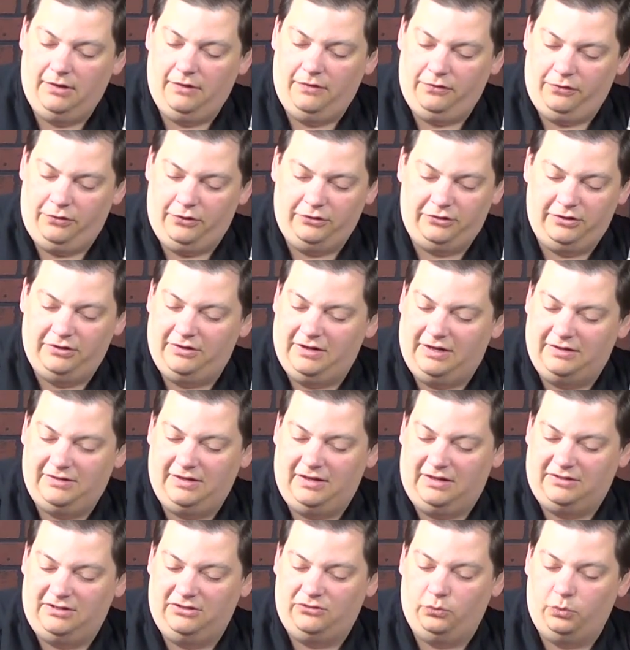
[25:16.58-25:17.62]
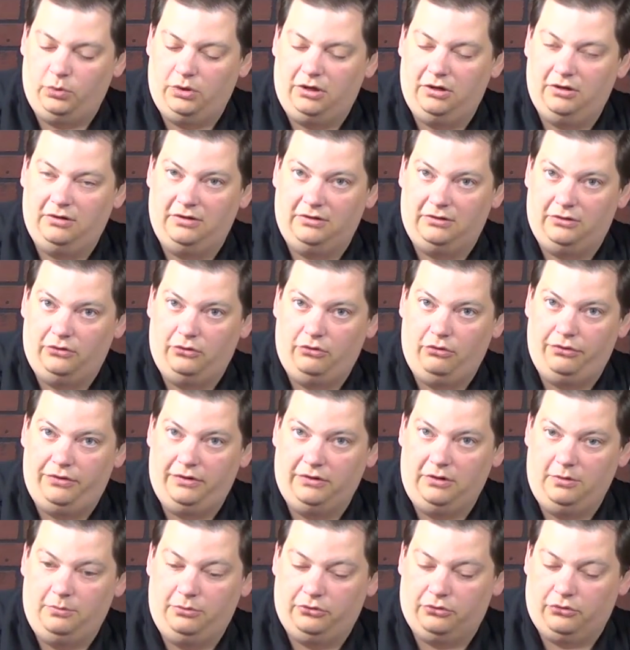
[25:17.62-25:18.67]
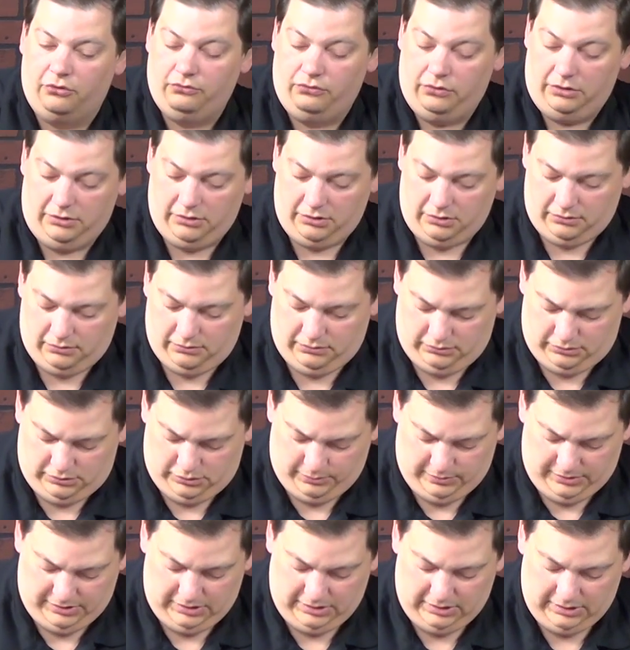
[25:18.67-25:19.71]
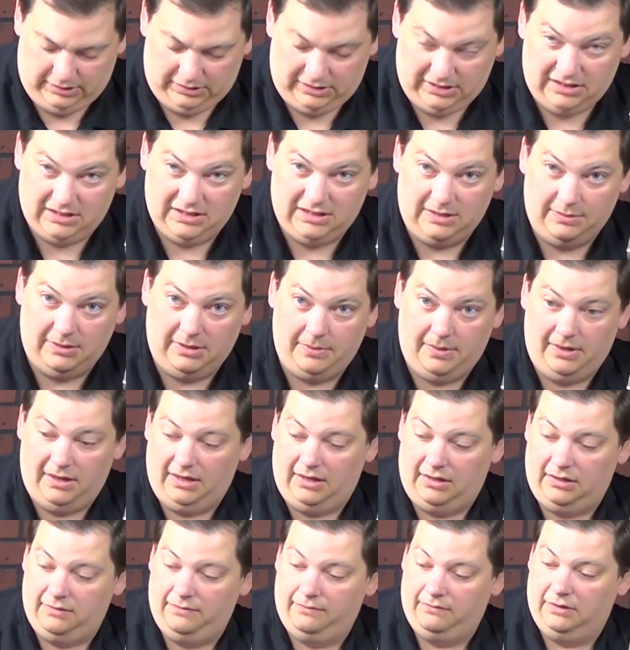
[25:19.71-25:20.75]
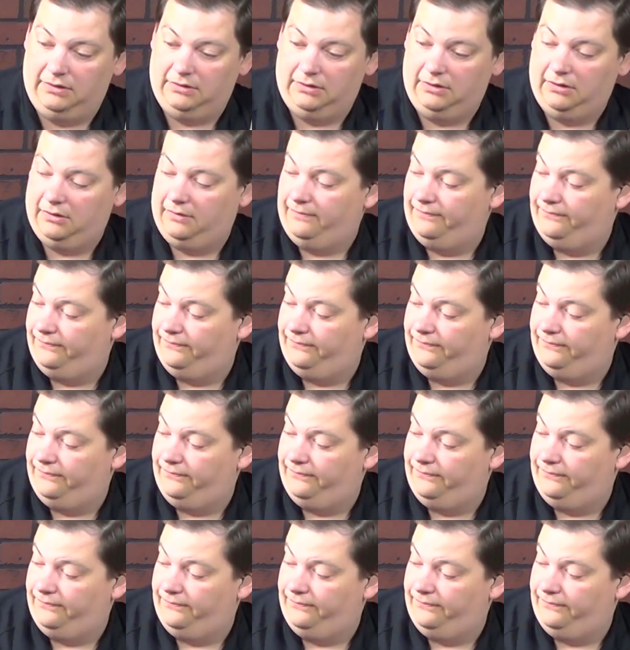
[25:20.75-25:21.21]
This is, like I said, it's just weird. This little thing you screw on here to be a 10 dB pad right there.